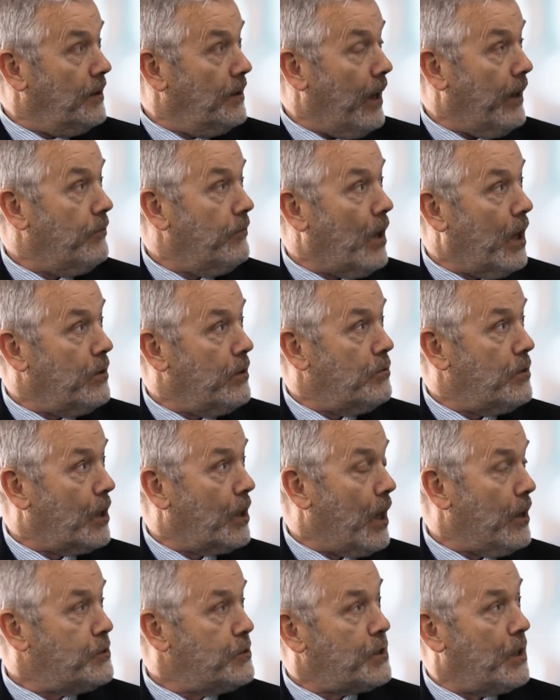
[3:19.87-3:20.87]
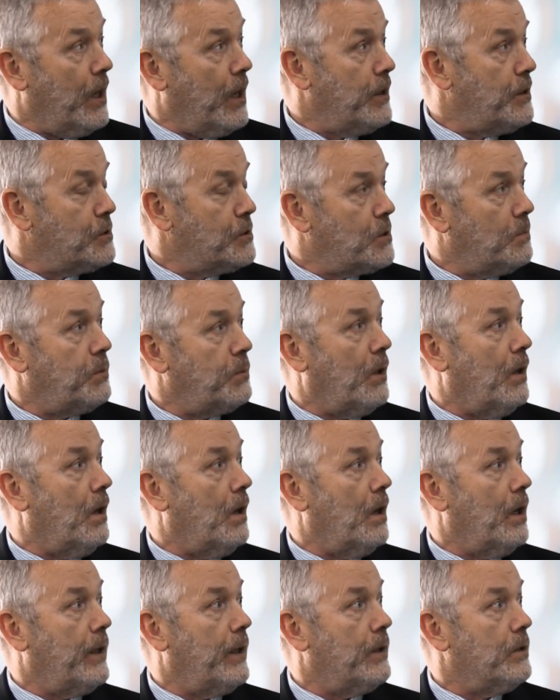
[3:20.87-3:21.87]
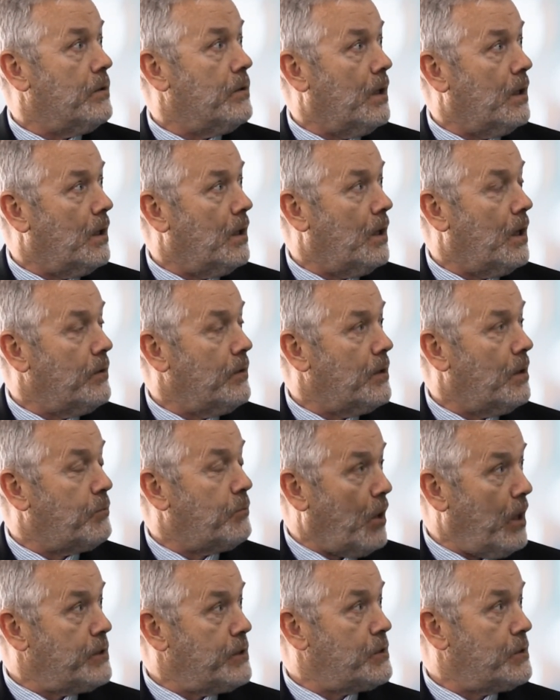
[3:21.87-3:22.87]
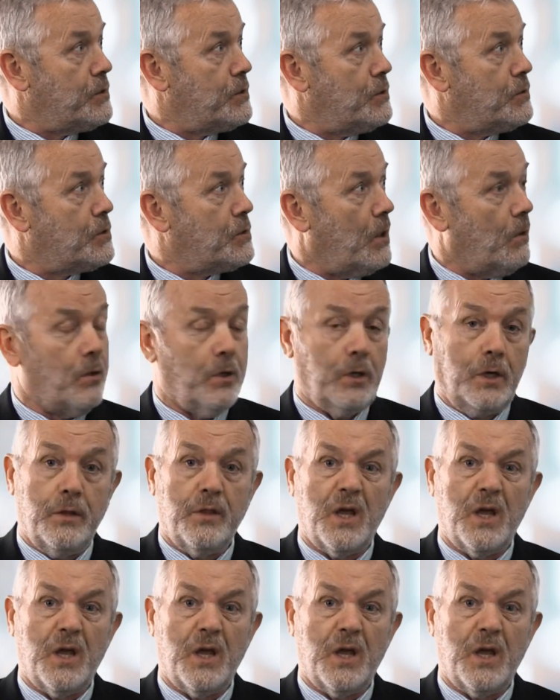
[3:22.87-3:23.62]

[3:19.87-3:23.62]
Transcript: And negotiate the supply and the prices and so on,